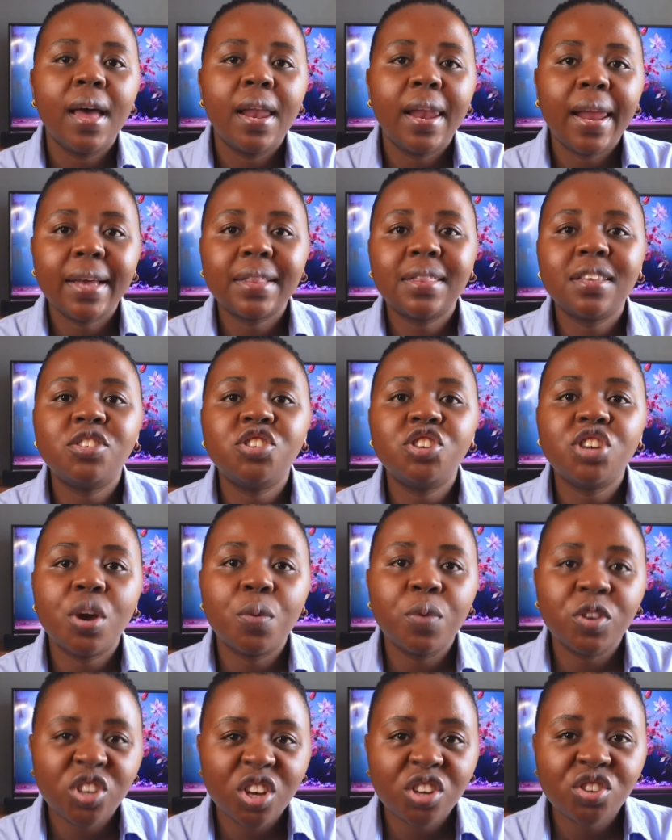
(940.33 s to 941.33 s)
Like this year,
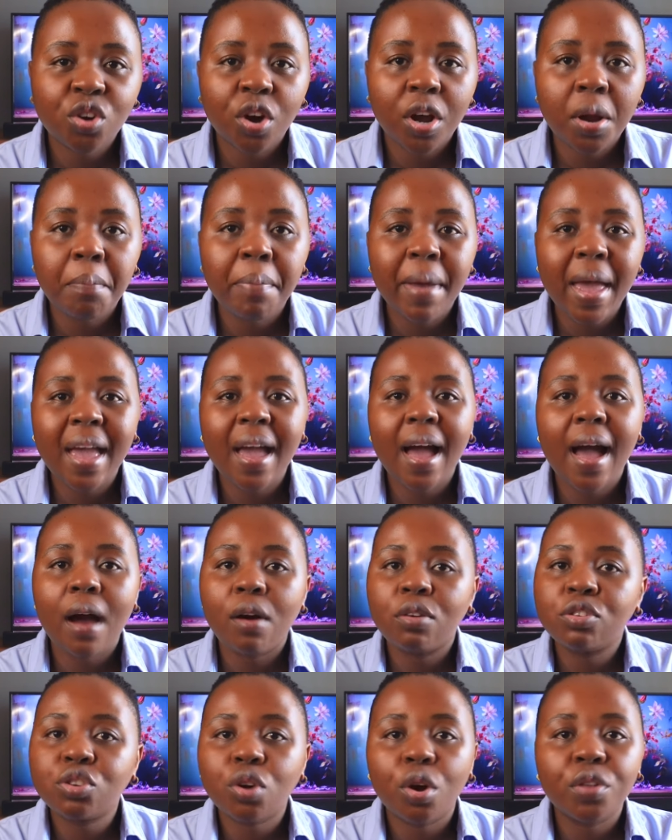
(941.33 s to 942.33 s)
we just got a
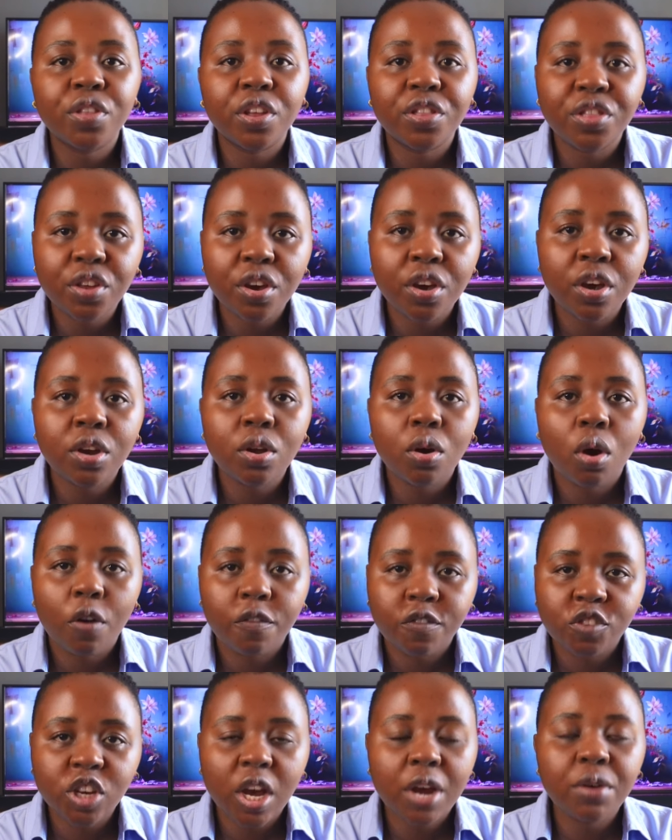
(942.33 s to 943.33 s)
payout on the 3rd
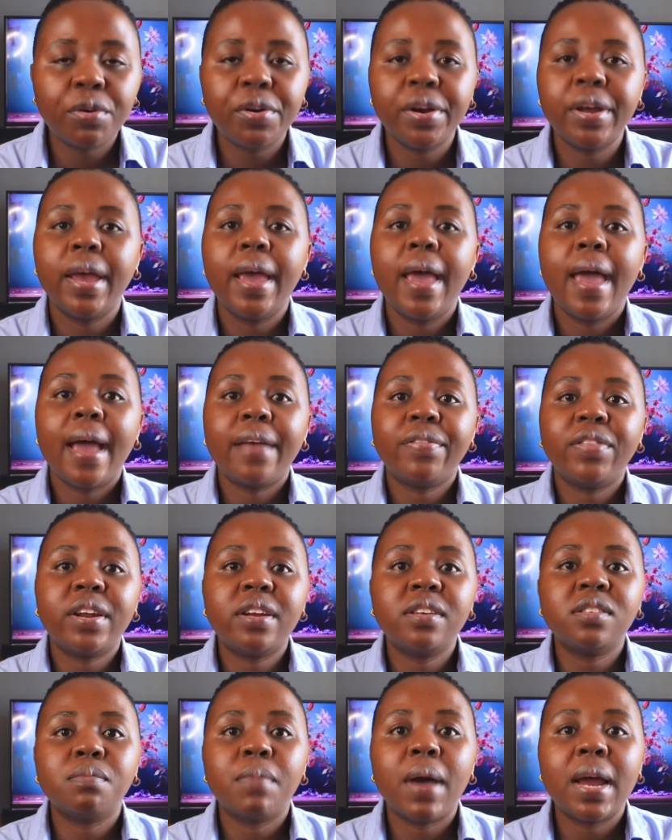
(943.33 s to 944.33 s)
of January, and that
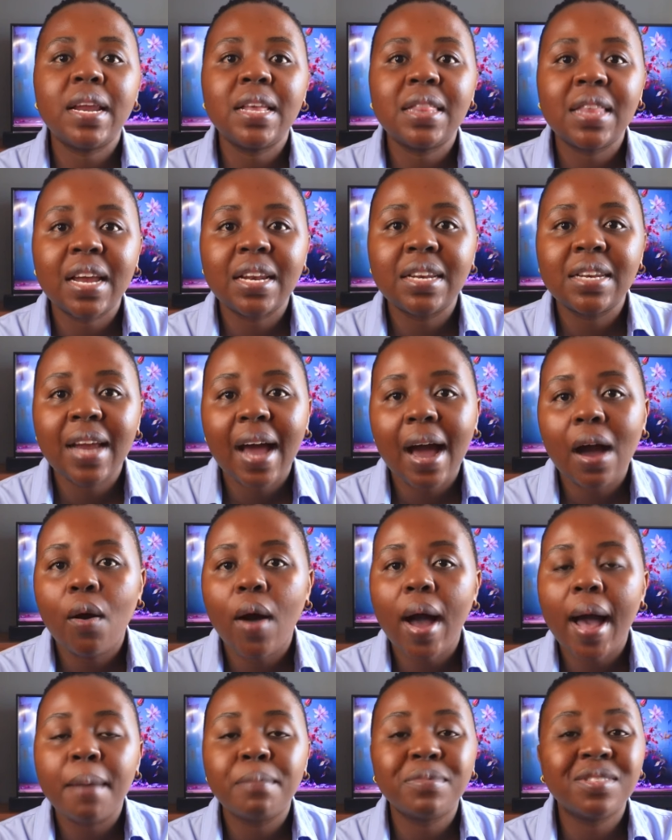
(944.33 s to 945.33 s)
is money that
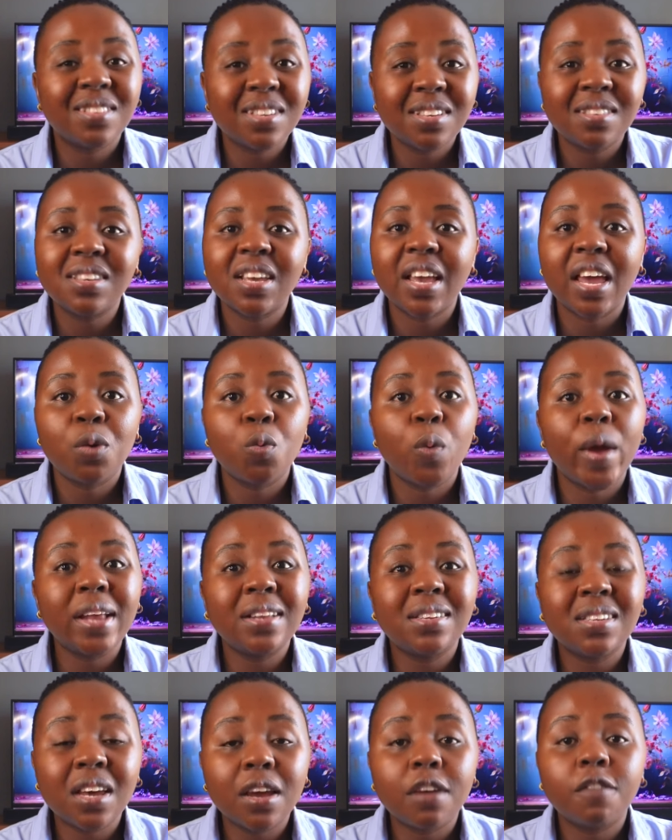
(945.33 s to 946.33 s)
now I'm sitting and
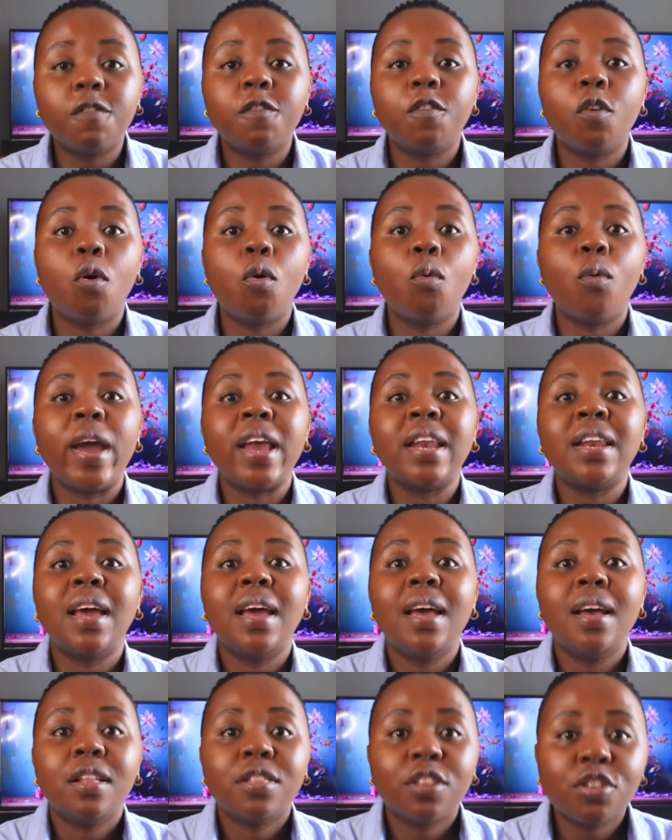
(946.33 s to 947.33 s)
waiting for when
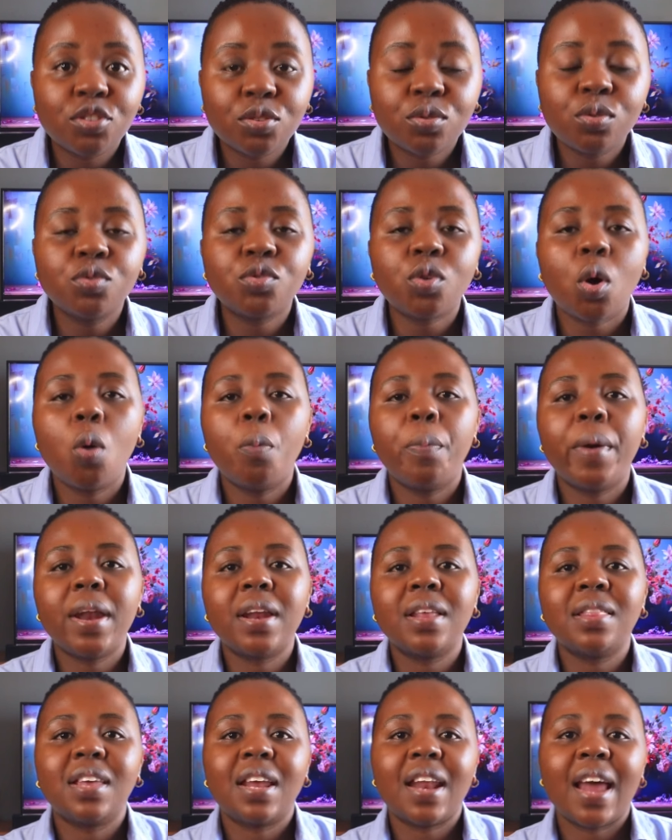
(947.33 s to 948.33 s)
the schools
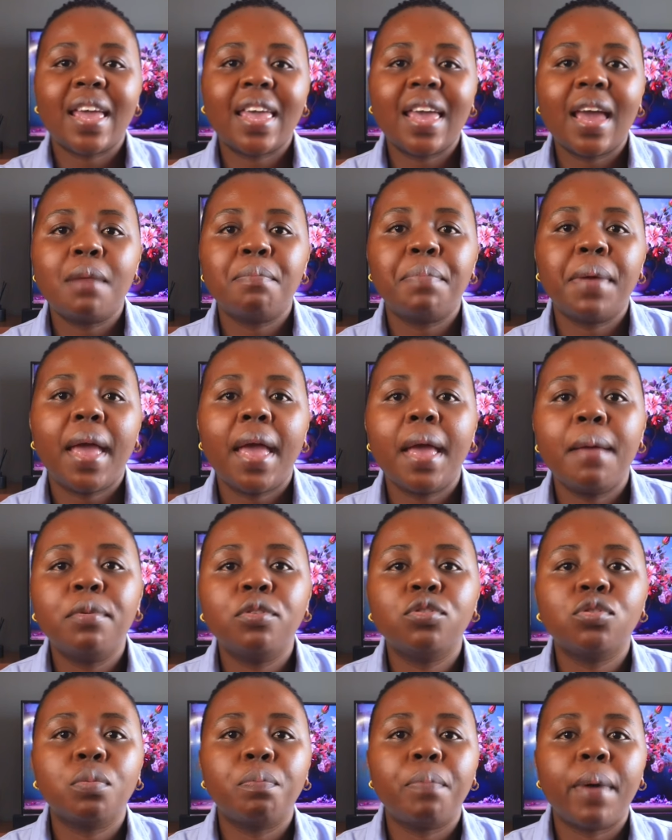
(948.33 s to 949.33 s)
open, and then I can be able
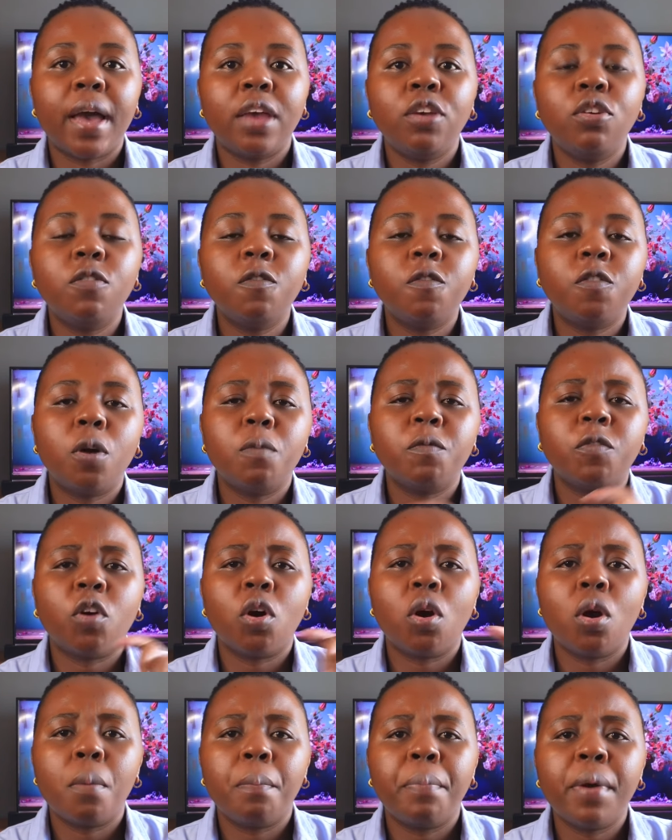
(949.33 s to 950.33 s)
to buy uniform
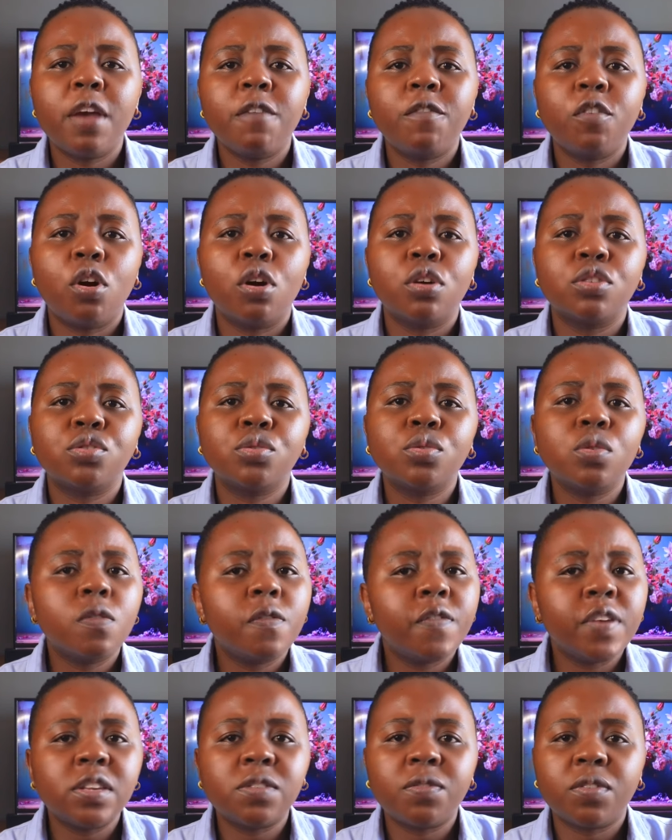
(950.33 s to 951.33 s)
for her, pay for her school
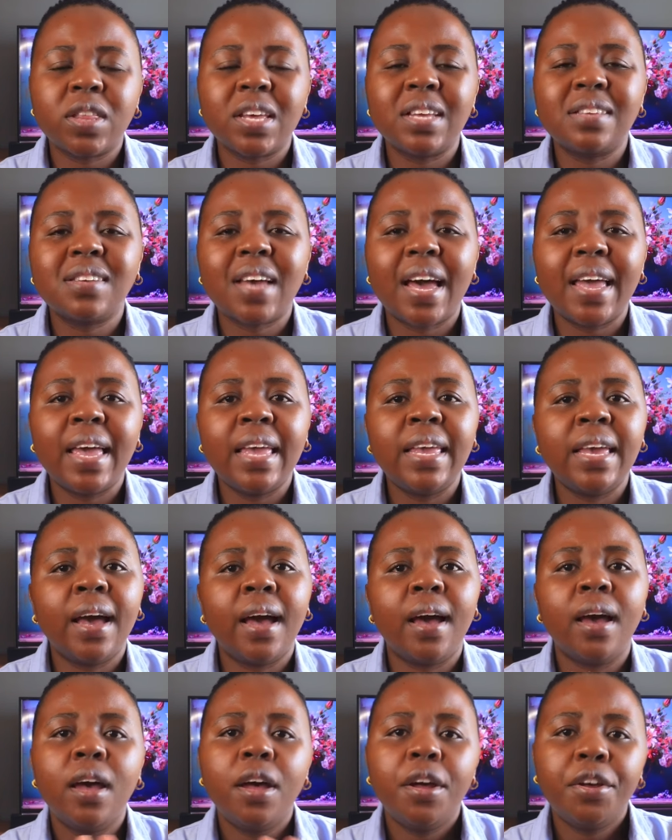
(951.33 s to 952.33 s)
fees for the entire
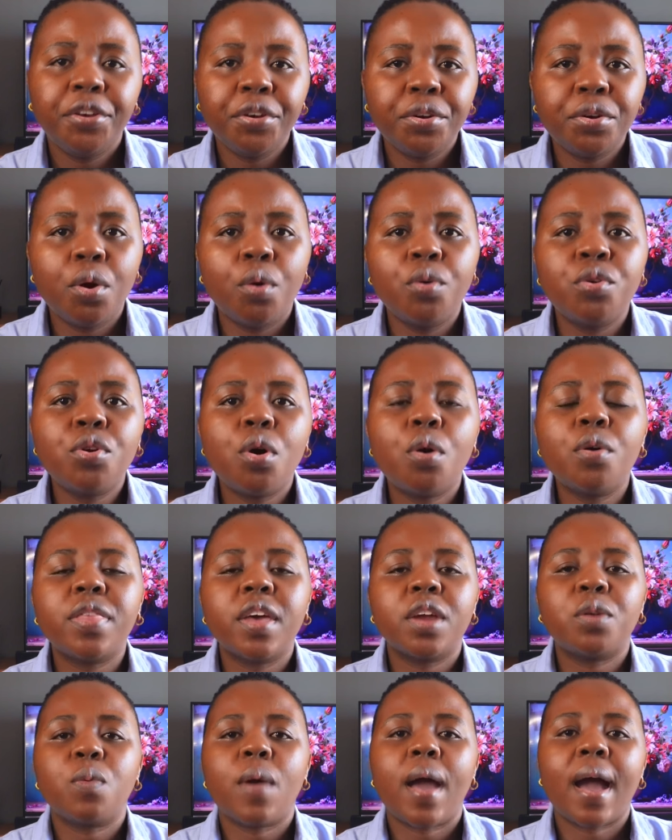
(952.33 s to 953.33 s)
year. You know, know
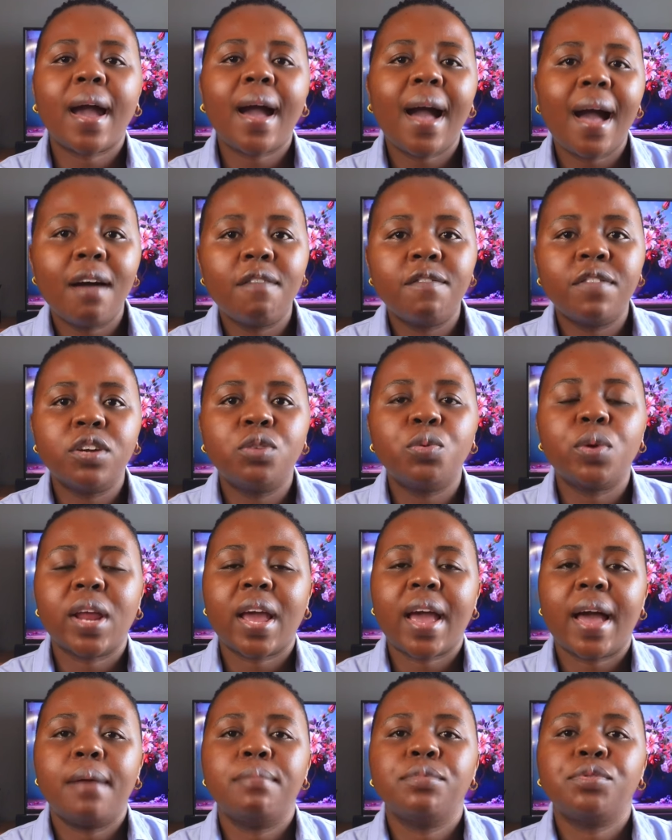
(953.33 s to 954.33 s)
that we are covered when
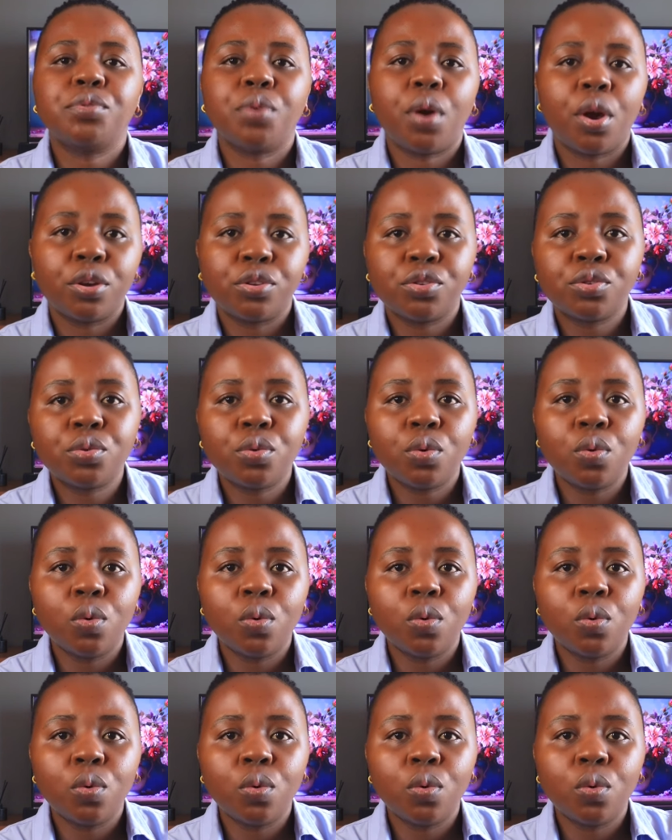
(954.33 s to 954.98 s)
it comes to her school